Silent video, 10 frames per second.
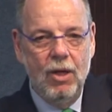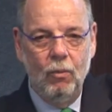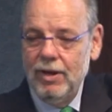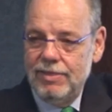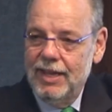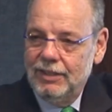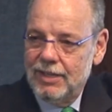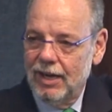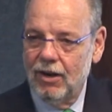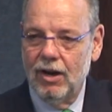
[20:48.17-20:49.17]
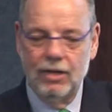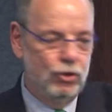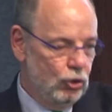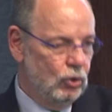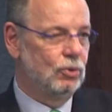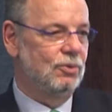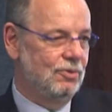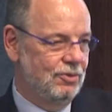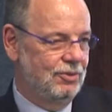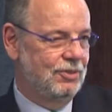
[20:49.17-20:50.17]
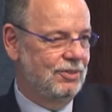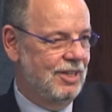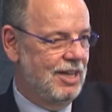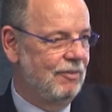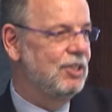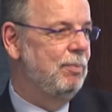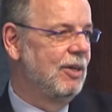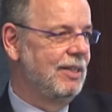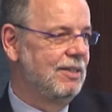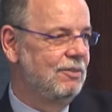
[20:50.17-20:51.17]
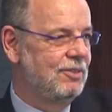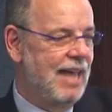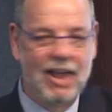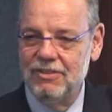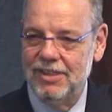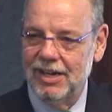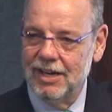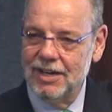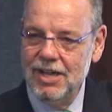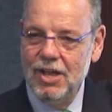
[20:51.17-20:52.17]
We think there are jewels of experience out there